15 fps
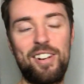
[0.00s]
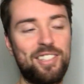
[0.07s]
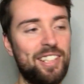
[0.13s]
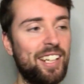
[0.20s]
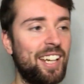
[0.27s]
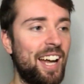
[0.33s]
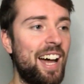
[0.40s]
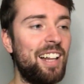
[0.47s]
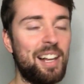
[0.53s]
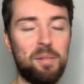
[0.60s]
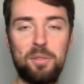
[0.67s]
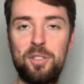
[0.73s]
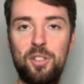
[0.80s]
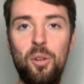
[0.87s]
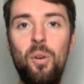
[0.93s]
It's like, I'll
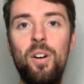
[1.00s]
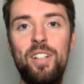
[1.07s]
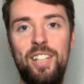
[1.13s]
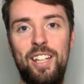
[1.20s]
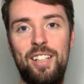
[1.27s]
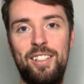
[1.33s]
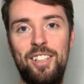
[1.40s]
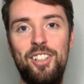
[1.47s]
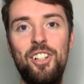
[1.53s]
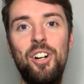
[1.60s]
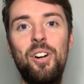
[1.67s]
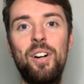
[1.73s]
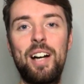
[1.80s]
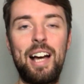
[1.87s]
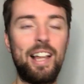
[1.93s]
outscore you, you
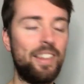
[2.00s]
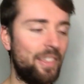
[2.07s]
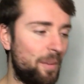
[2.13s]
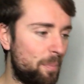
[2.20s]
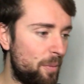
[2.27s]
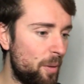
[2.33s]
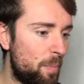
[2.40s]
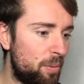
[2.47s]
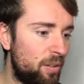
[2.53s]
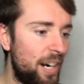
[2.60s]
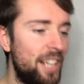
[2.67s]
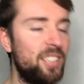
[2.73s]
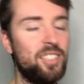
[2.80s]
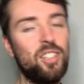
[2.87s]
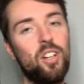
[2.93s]
know. The
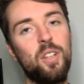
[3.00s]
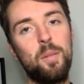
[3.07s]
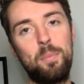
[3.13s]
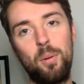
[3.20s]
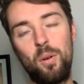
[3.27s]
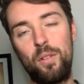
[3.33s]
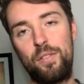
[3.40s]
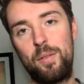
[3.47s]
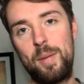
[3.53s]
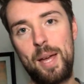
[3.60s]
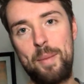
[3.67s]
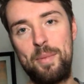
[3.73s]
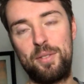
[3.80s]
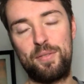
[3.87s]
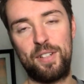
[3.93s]
pressing on the ball for
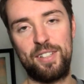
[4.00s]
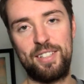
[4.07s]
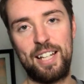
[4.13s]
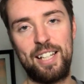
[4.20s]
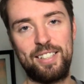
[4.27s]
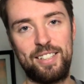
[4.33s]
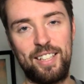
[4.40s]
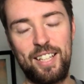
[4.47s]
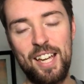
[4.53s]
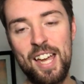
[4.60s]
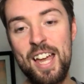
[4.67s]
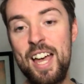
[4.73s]
them is fantastic.